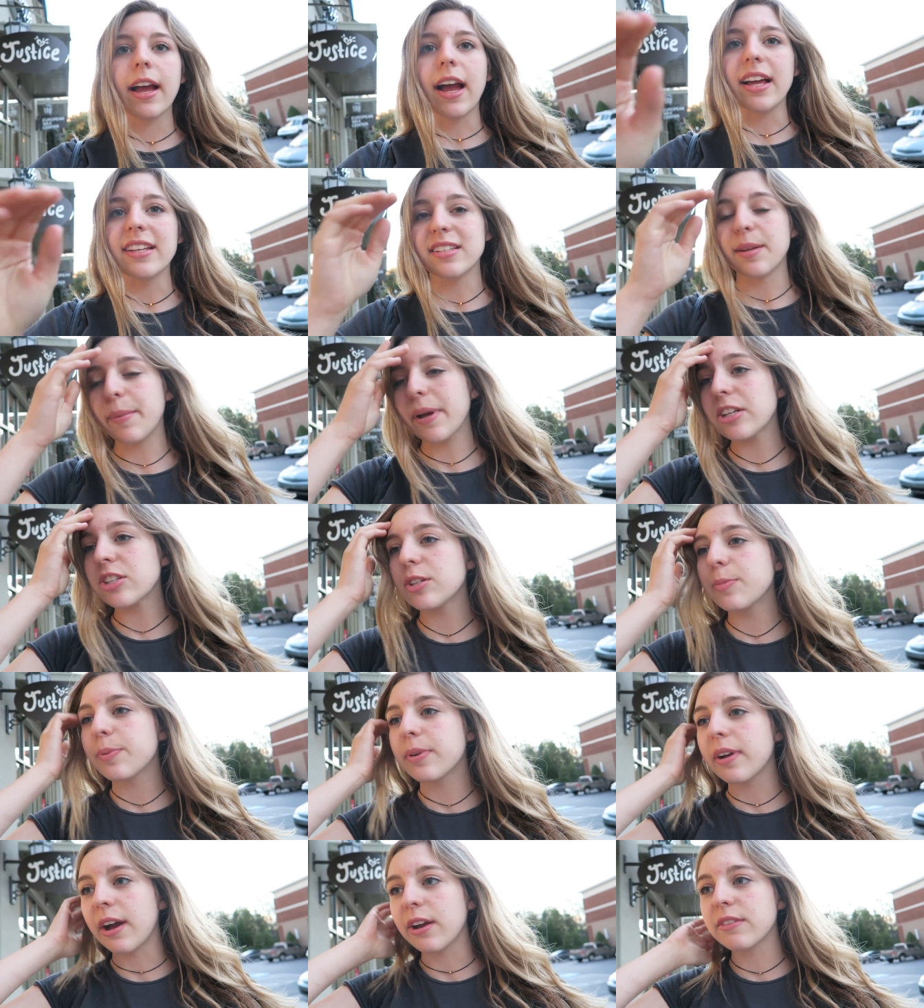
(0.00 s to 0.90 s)
Guys, I'm
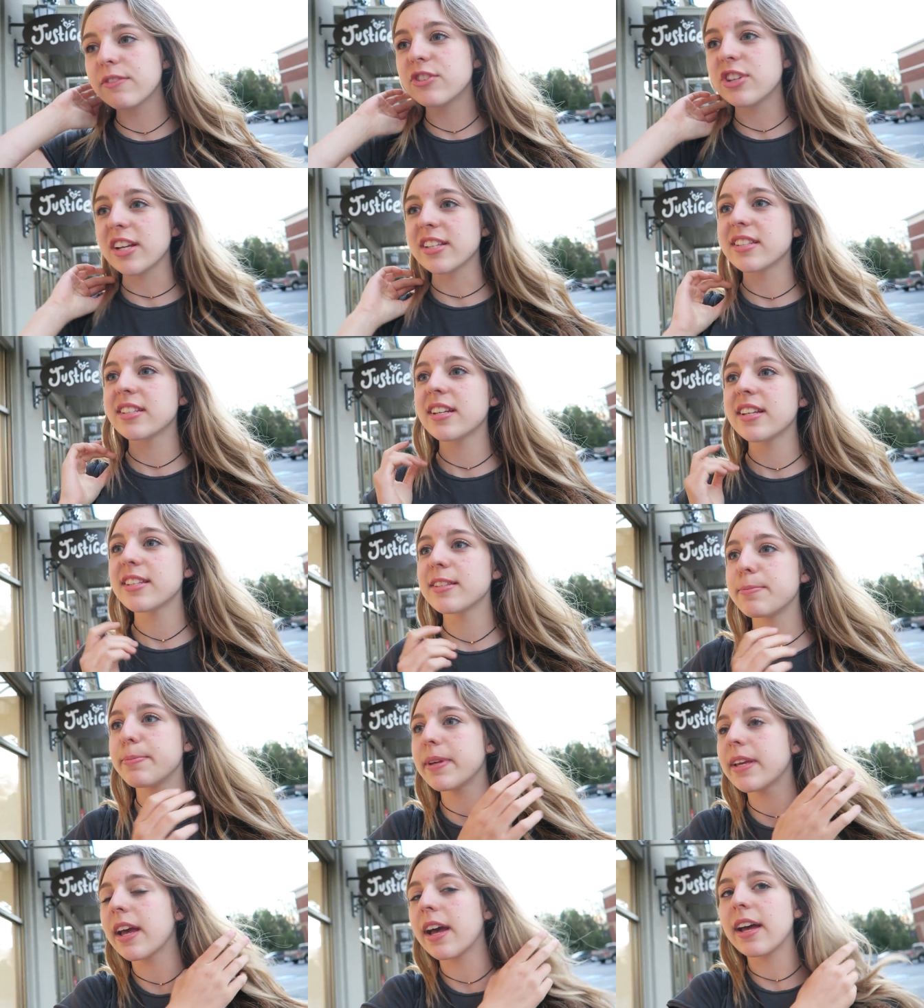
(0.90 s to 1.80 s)
actually proud of
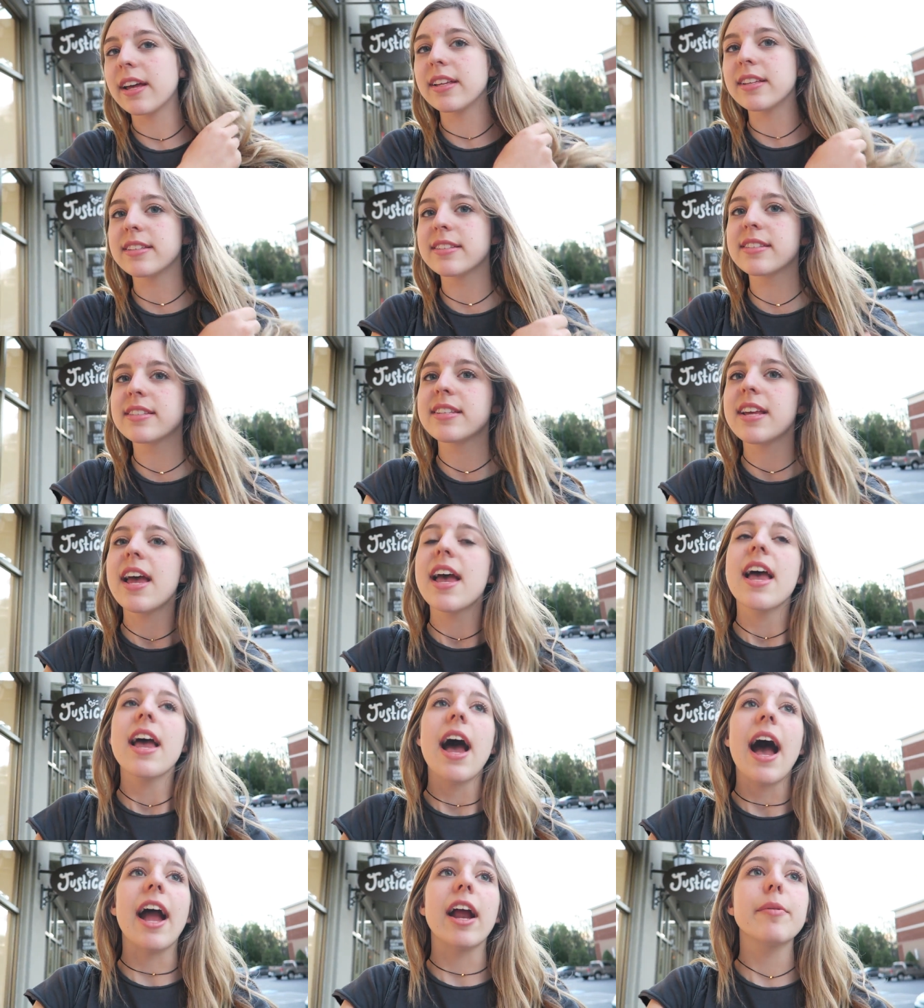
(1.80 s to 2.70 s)
Justice because
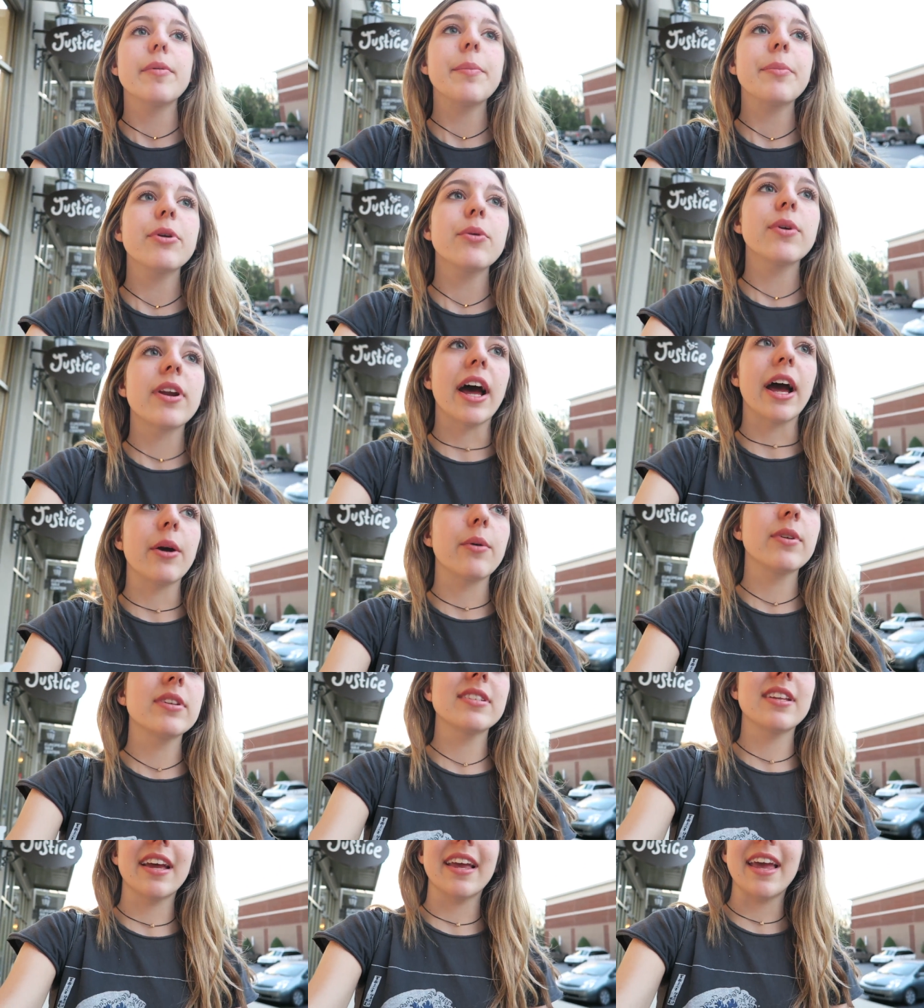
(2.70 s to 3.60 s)
I remember when I
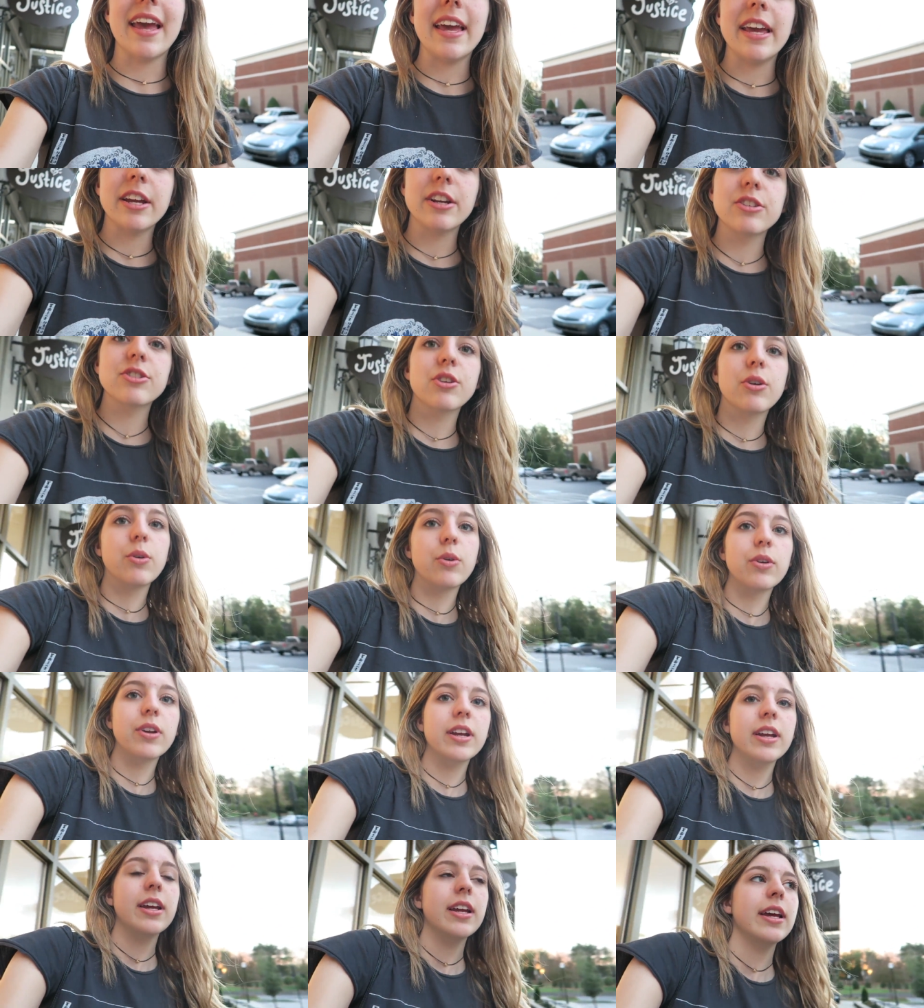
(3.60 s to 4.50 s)
was like eight years
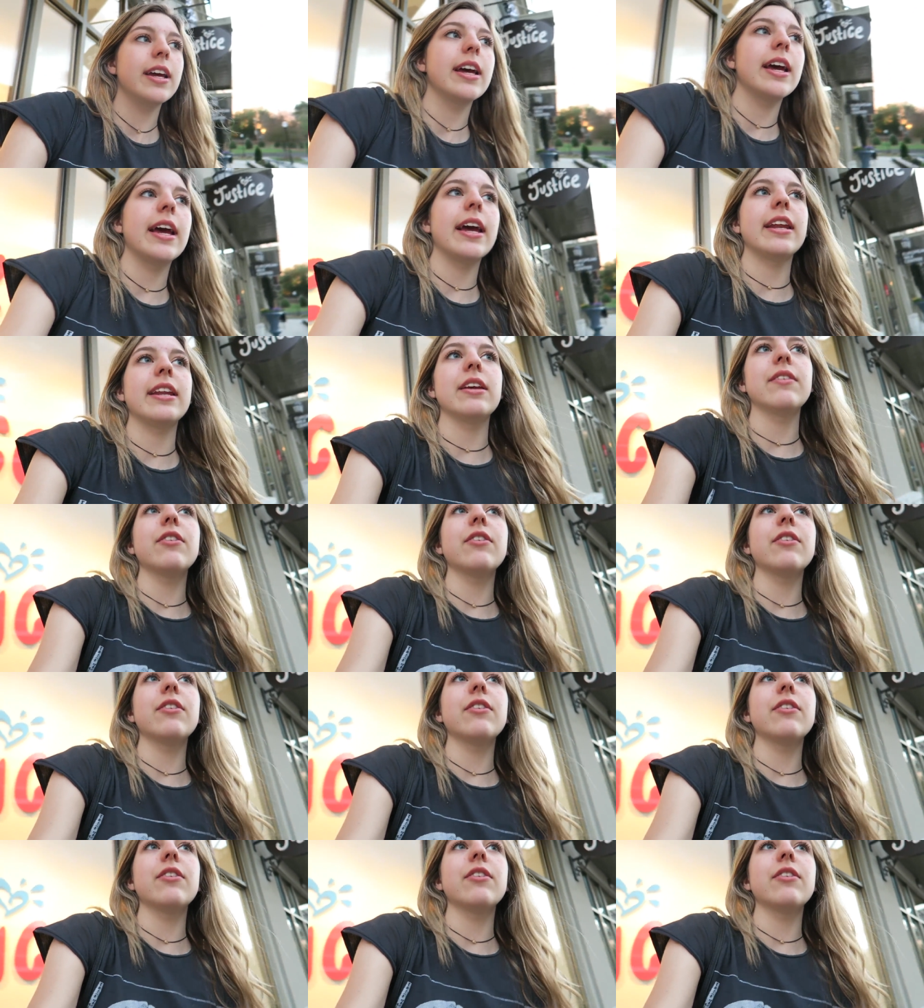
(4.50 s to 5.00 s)
old and